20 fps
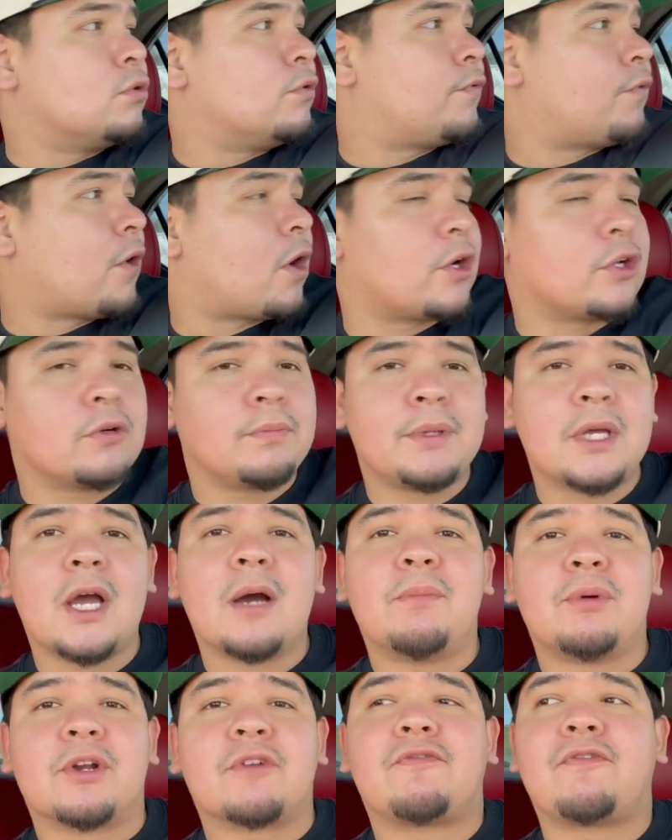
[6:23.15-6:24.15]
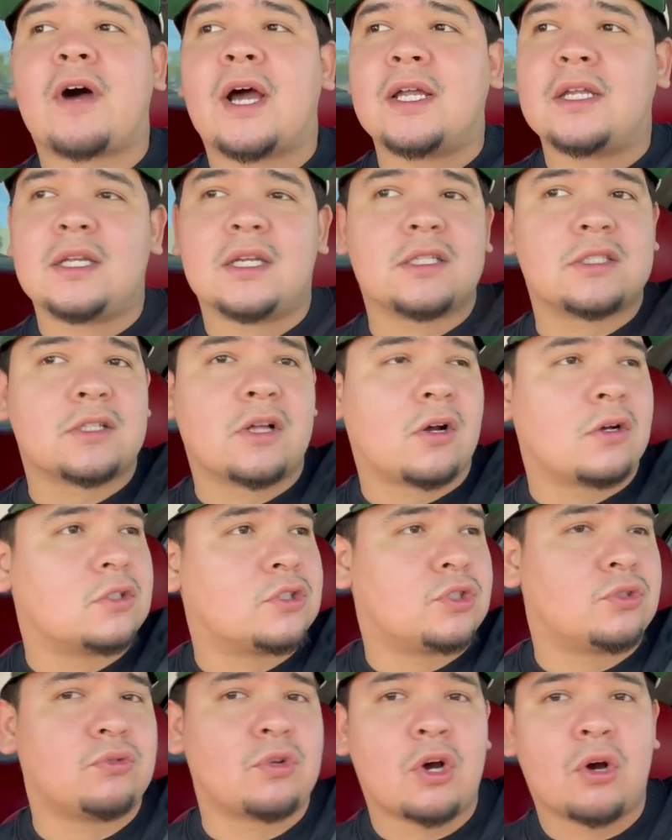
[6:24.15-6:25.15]
far. You'll be able to find it as long
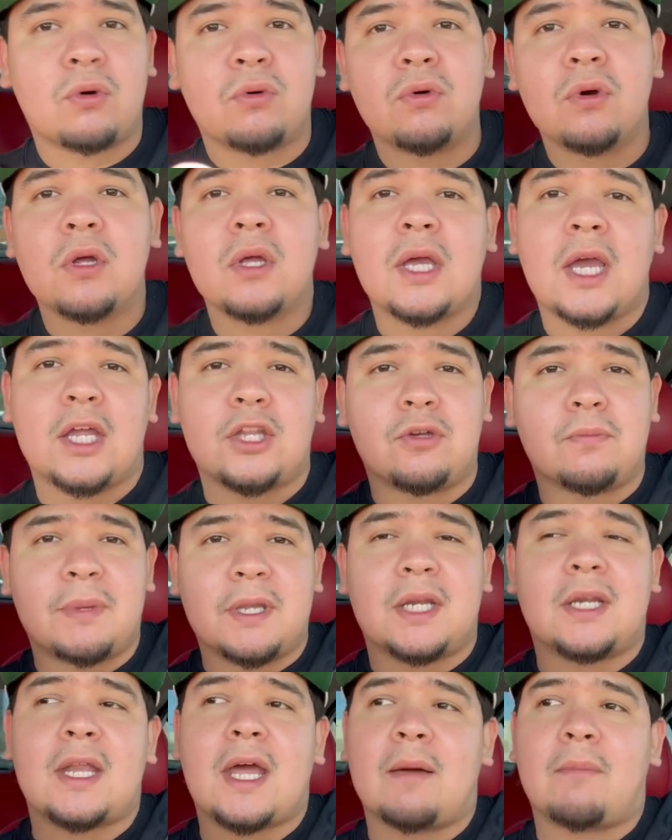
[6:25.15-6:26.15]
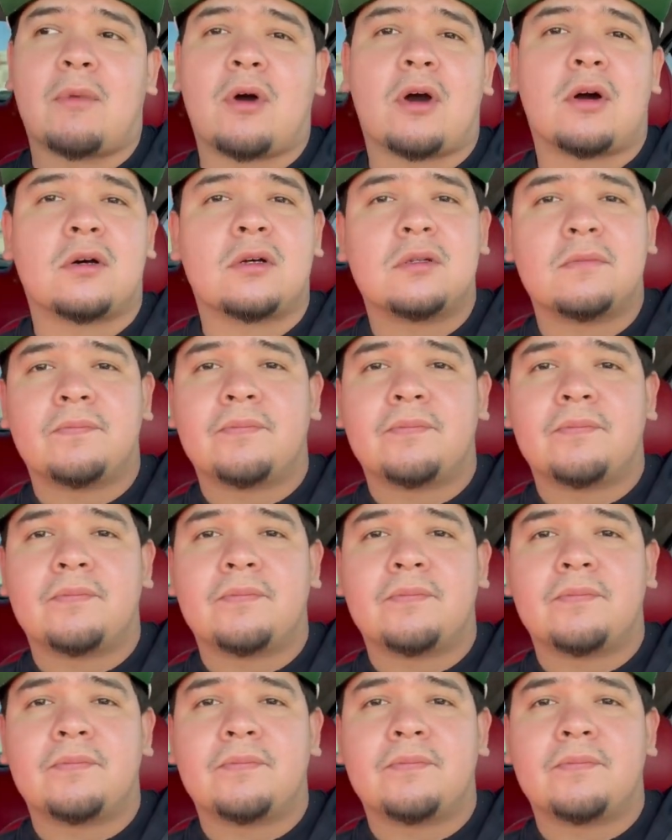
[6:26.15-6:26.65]
as you know and you've been in that mall.